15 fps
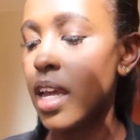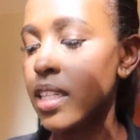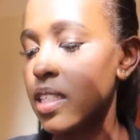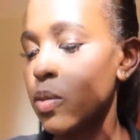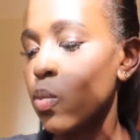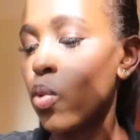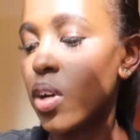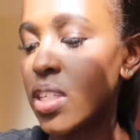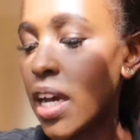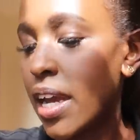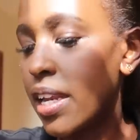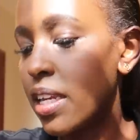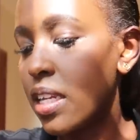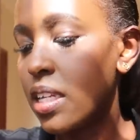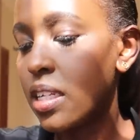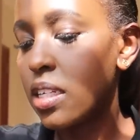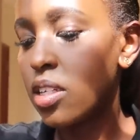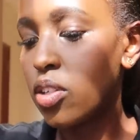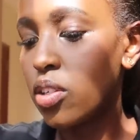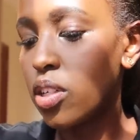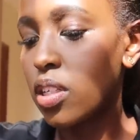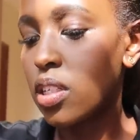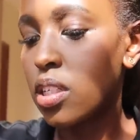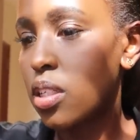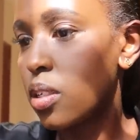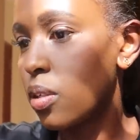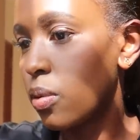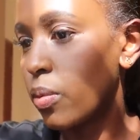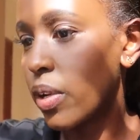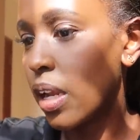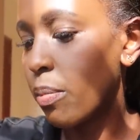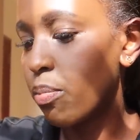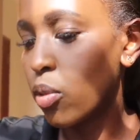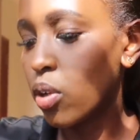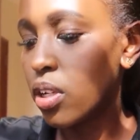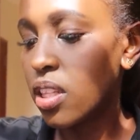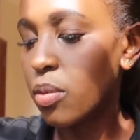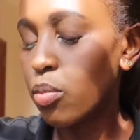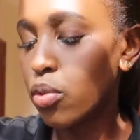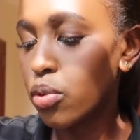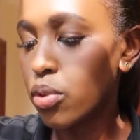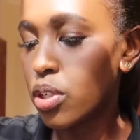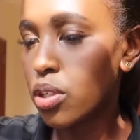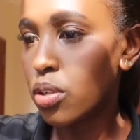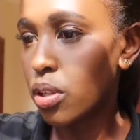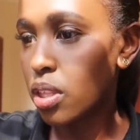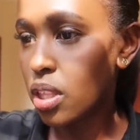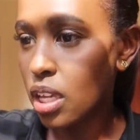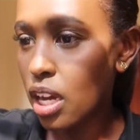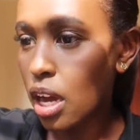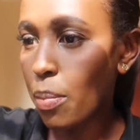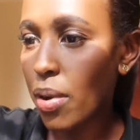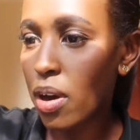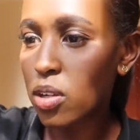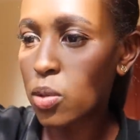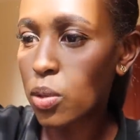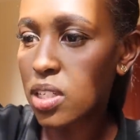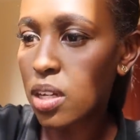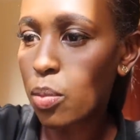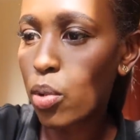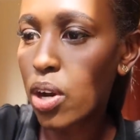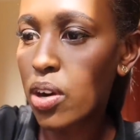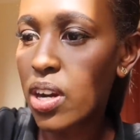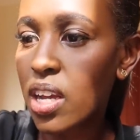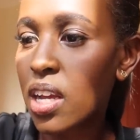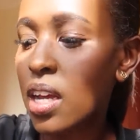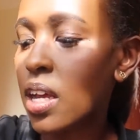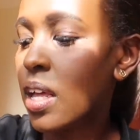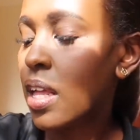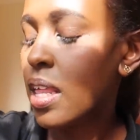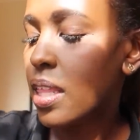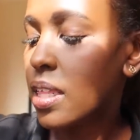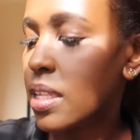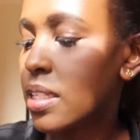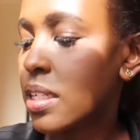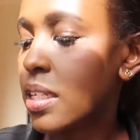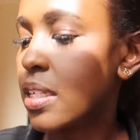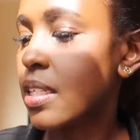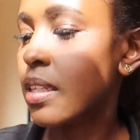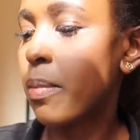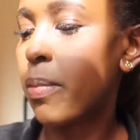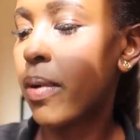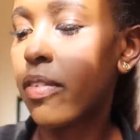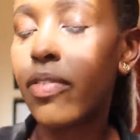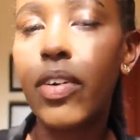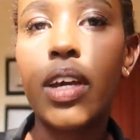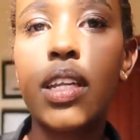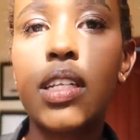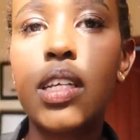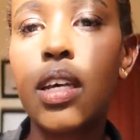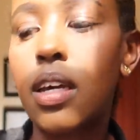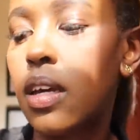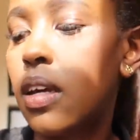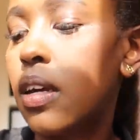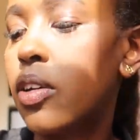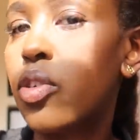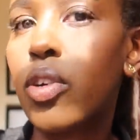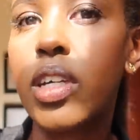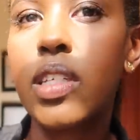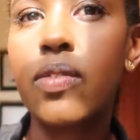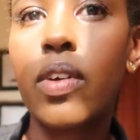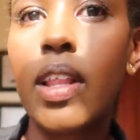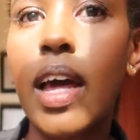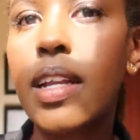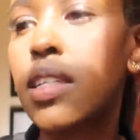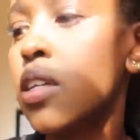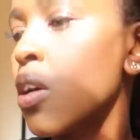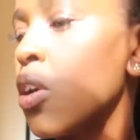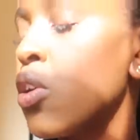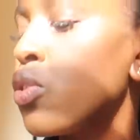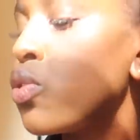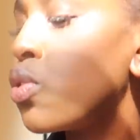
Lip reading: It's what I need to just, when I'm not in the mood to think about what I'm wearing, this is the perfect dress for that.